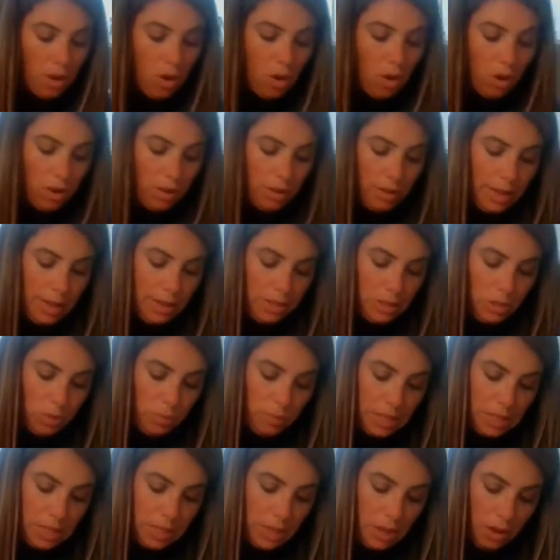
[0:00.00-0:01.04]
Art class, you're
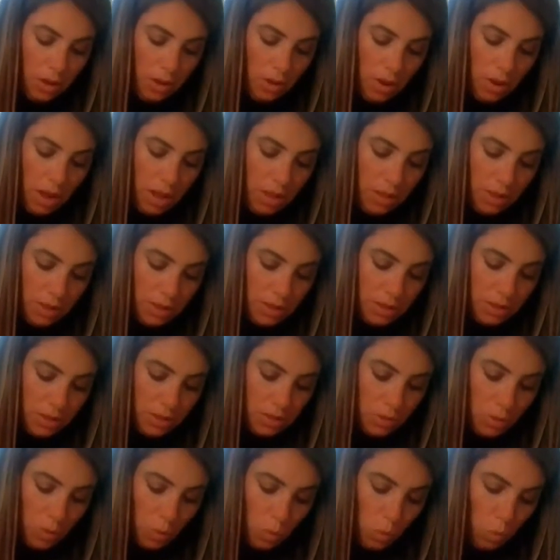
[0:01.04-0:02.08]
mixing your
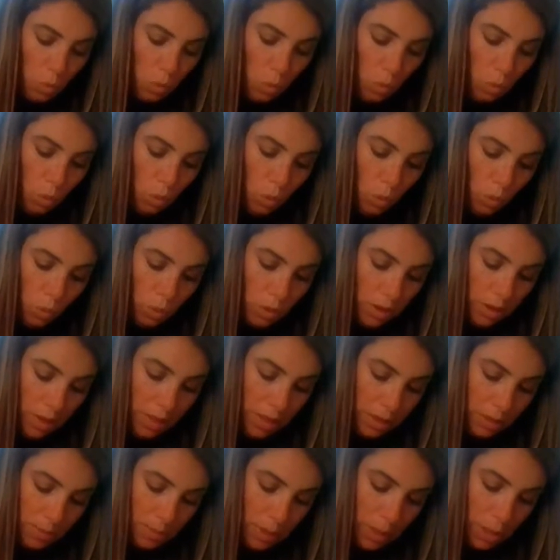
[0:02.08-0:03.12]
colors. Ooh, look at
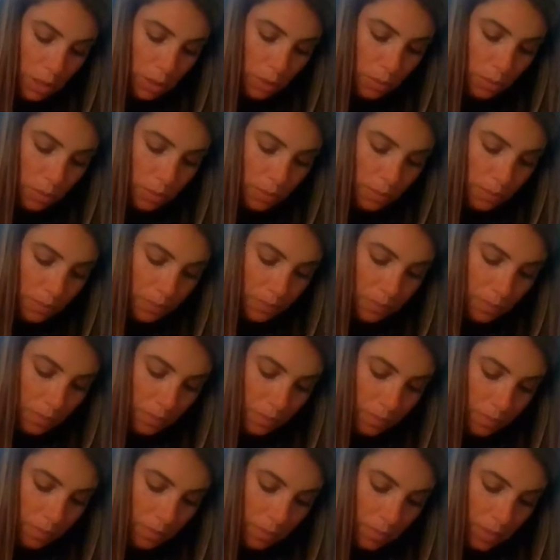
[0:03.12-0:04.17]
this blue.
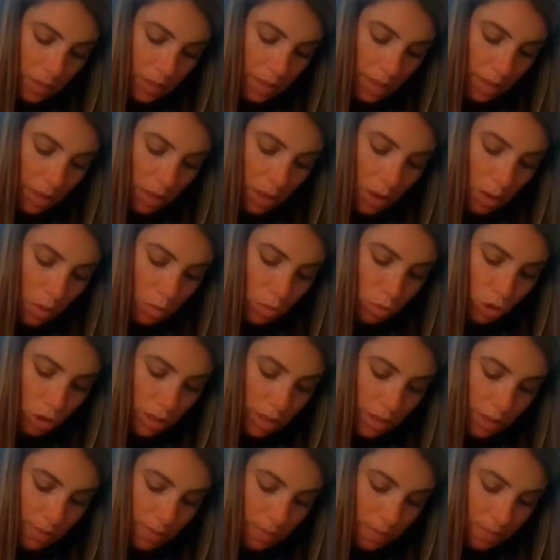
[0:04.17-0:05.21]
The
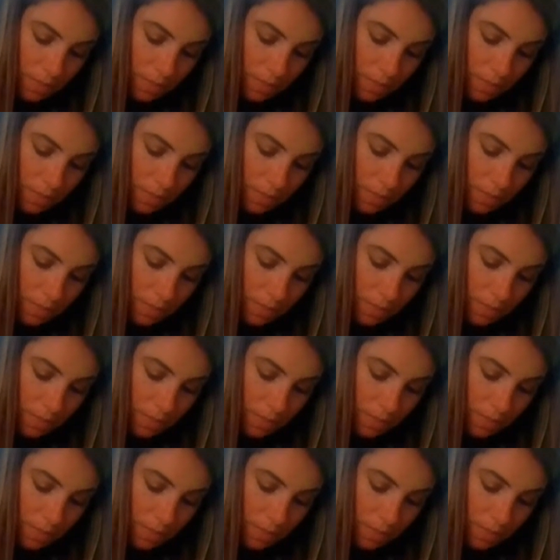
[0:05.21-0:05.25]
ocean.